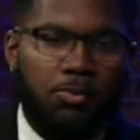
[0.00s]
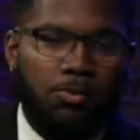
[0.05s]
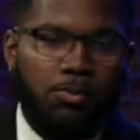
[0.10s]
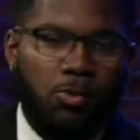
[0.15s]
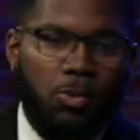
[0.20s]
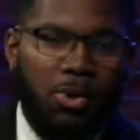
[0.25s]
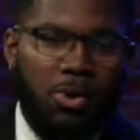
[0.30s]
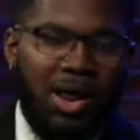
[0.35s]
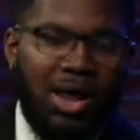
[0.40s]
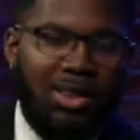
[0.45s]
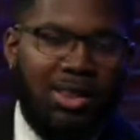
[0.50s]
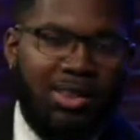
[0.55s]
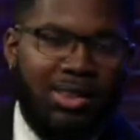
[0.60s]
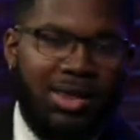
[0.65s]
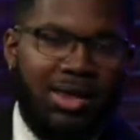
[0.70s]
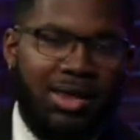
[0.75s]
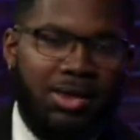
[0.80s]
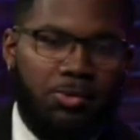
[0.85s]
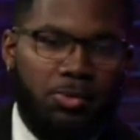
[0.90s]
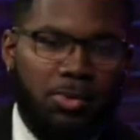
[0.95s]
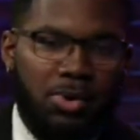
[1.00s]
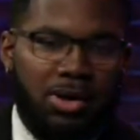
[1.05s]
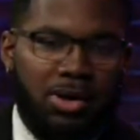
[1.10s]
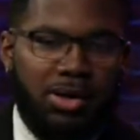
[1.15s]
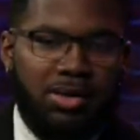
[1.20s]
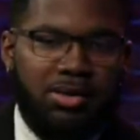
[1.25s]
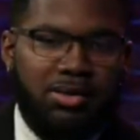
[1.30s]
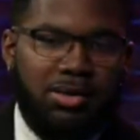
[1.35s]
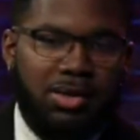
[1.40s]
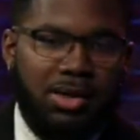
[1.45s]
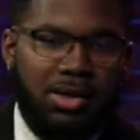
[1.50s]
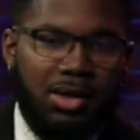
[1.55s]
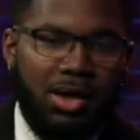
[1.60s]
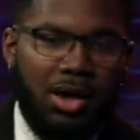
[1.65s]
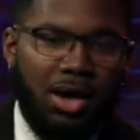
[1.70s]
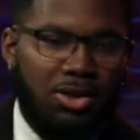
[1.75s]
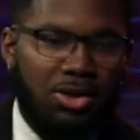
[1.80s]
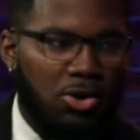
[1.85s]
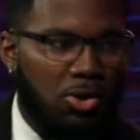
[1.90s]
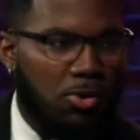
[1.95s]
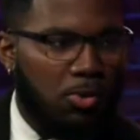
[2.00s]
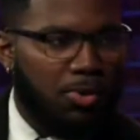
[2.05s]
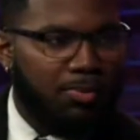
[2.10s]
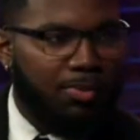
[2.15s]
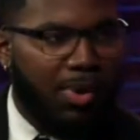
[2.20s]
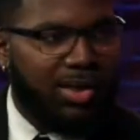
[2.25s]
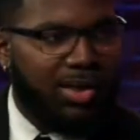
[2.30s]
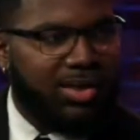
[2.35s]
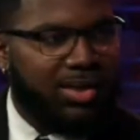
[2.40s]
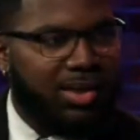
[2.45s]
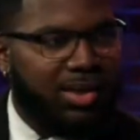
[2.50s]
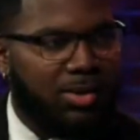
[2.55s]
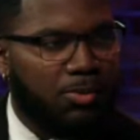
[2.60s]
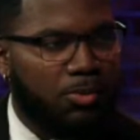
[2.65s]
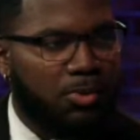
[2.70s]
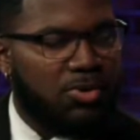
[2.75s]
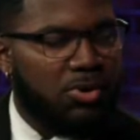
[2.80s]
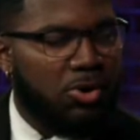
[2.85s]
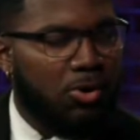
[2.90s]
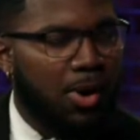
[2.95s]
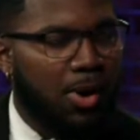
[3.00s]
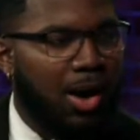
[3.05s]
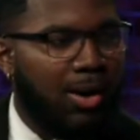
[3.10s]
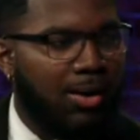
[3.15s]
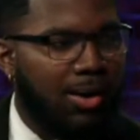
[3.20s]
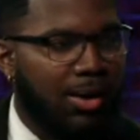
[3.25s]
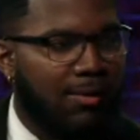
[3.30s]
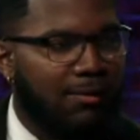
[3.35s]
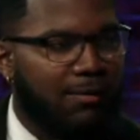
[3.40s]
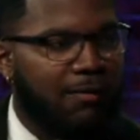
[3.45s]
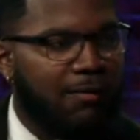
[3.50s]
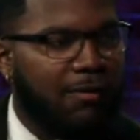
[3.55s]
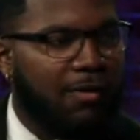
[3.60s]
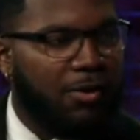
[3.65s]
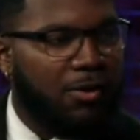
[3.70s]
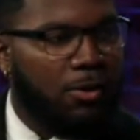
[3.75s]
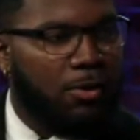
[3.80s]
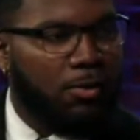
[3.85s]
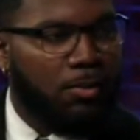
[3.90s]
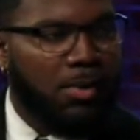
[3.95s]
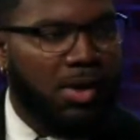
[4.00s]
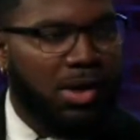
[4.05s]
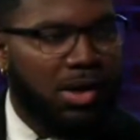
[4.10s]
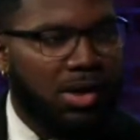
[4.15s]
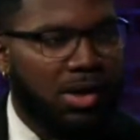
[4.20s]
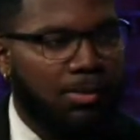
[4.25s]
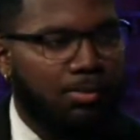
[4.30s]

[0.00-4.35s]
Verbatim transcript: So what I did was along with my team was go out and film